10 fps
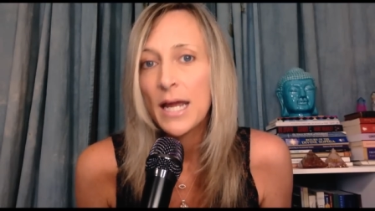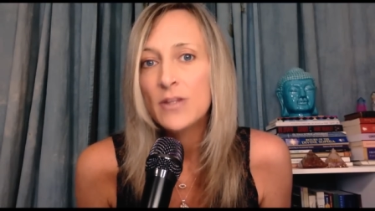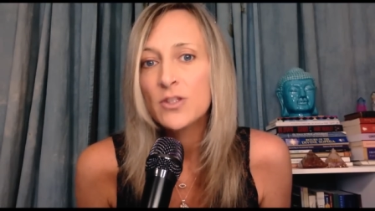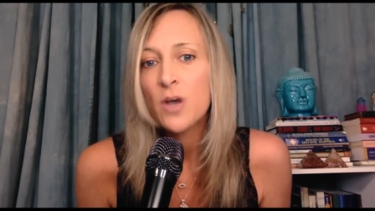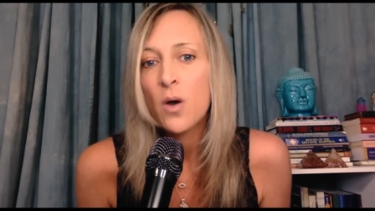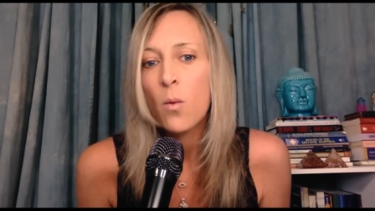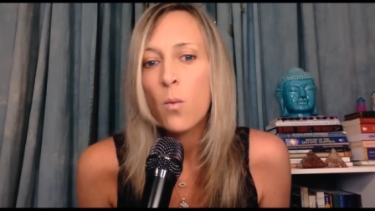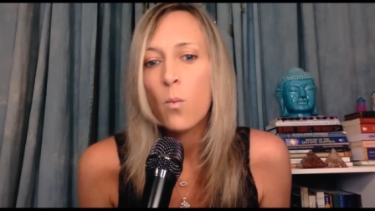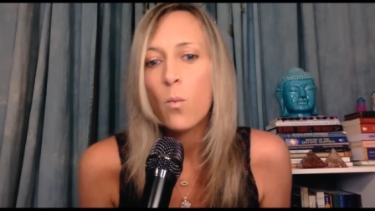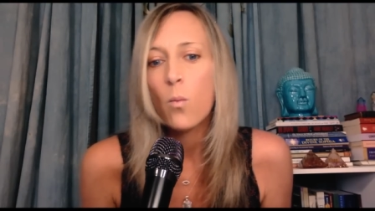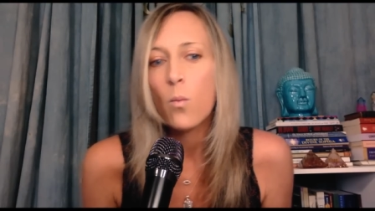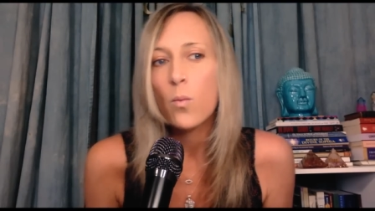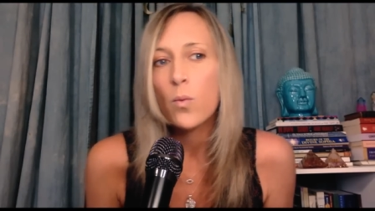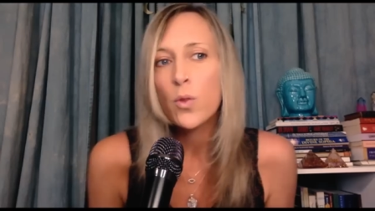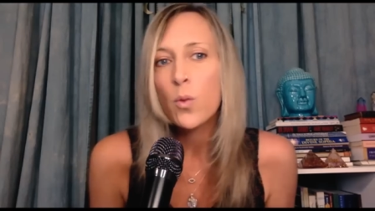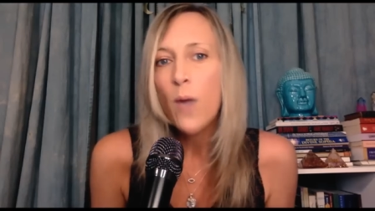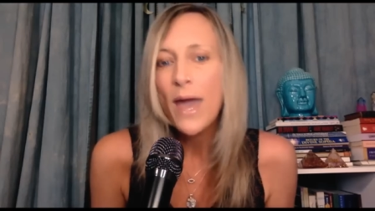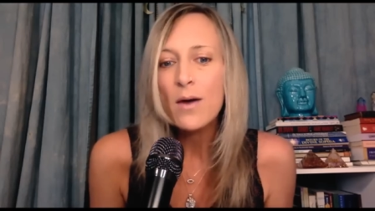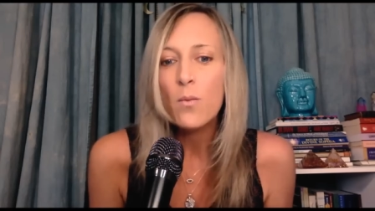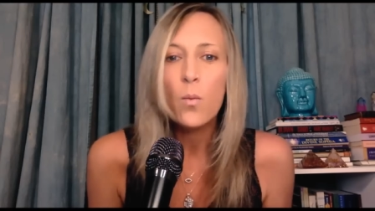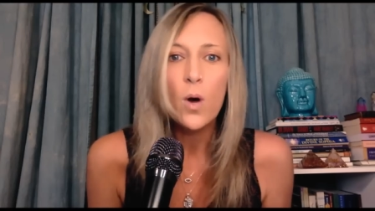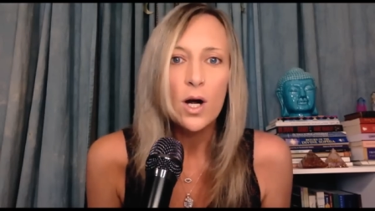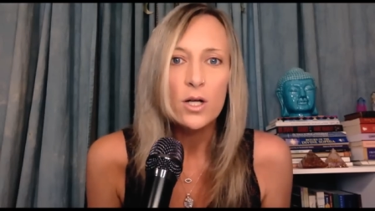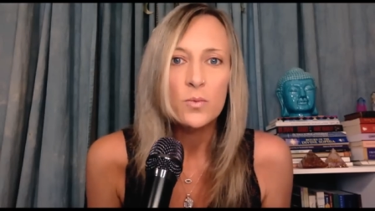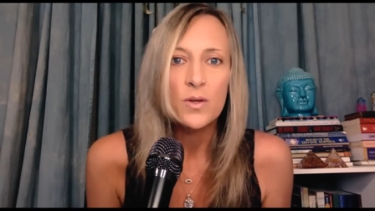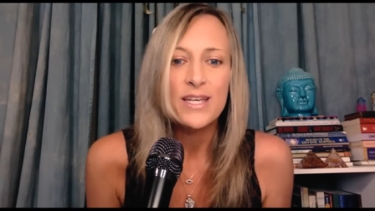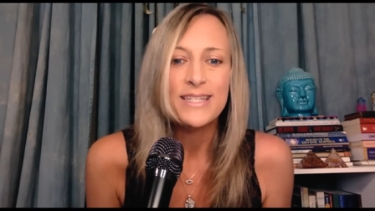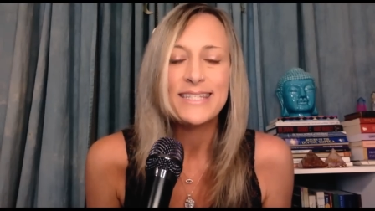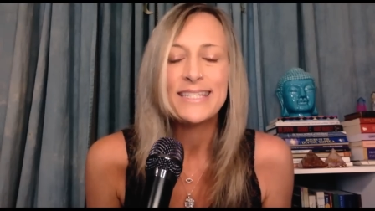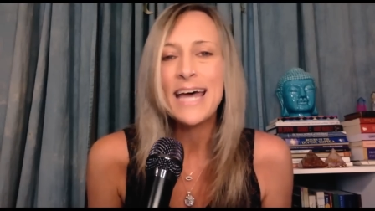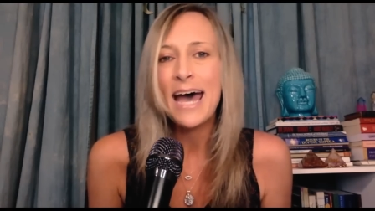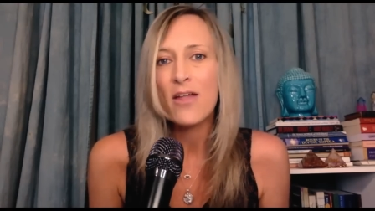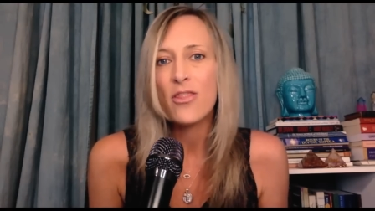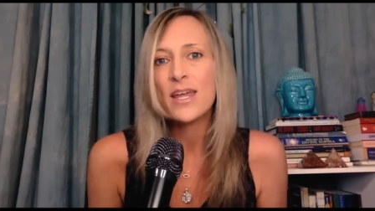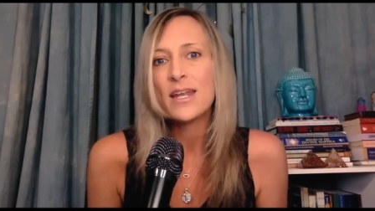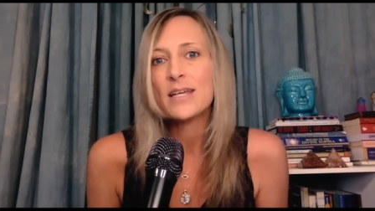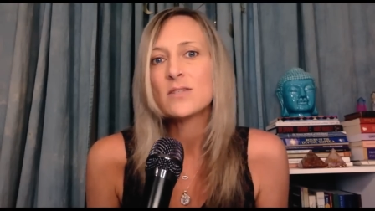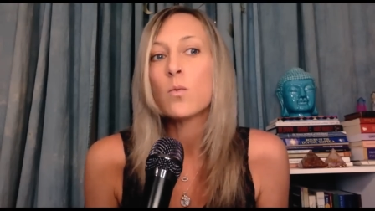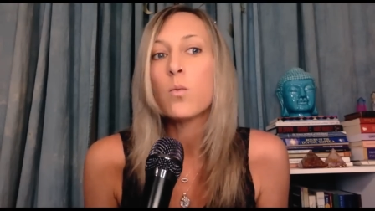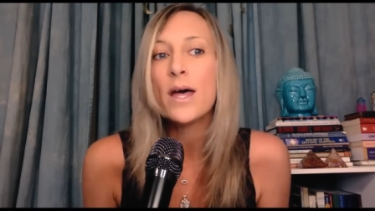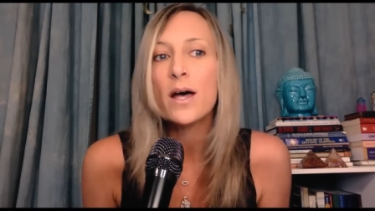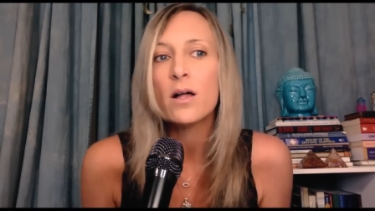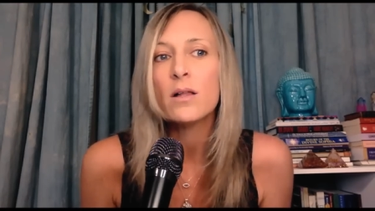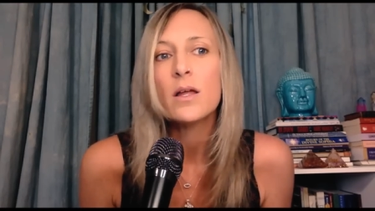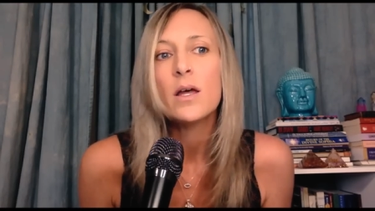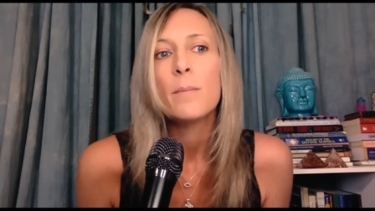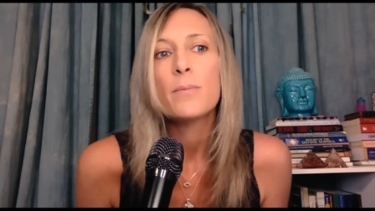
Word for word: And so the way it worked with his death in his will,